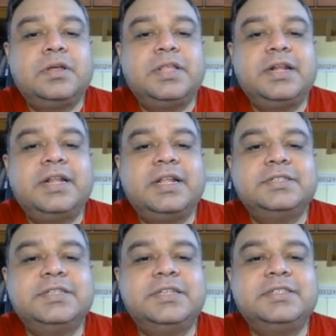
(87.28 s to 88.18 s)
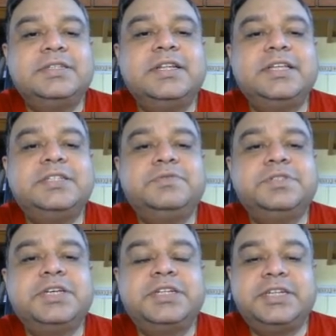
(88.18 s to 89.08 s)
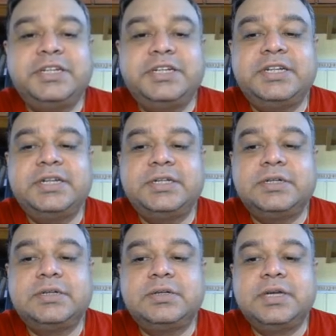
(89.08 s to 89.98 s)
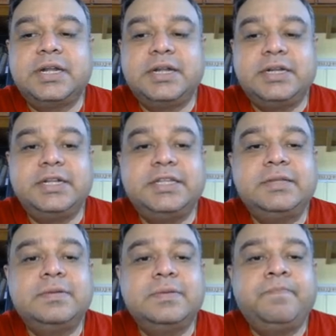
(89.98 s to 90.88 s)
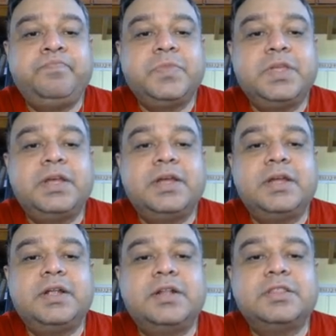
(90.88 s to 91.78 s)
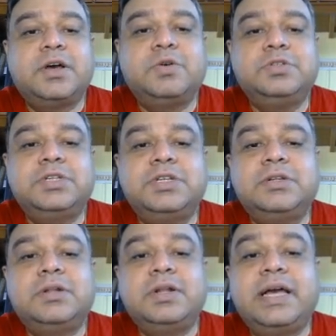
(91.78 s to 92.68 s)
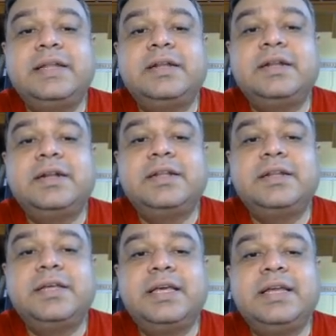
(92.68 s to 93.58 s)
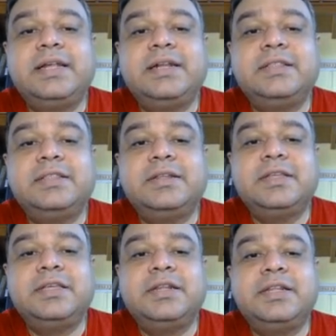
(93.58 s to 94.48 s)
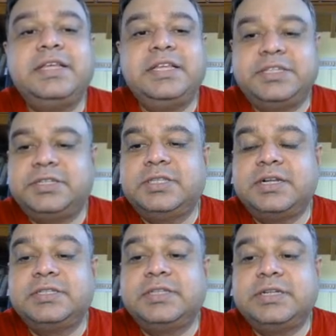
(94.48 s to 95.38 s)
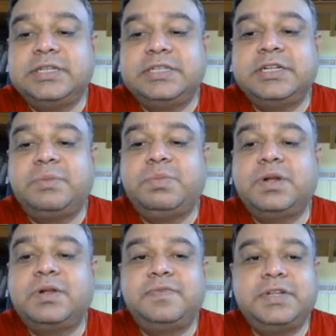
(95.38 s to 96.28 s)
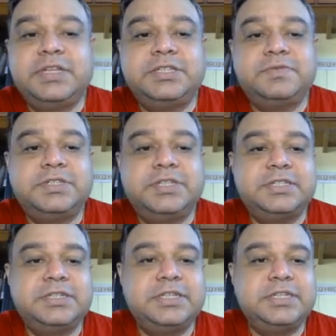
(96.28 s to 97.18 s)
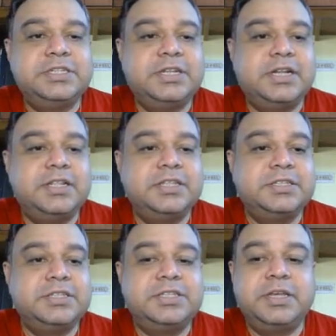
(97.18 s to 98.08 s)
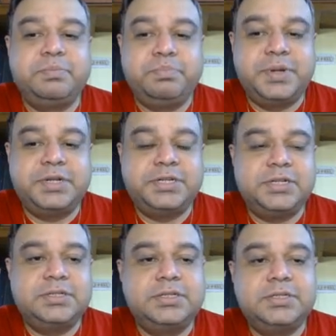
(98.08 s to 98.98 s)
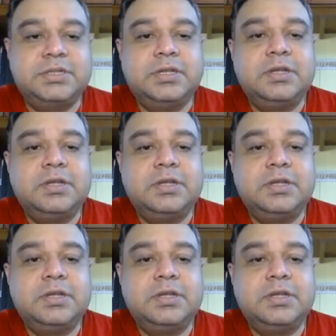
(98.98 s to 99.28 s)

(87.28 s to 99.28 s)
there are 6 leads which are generated currently, and 1983 reach. That is the reach, number of reach which has reached, and this is the impressions.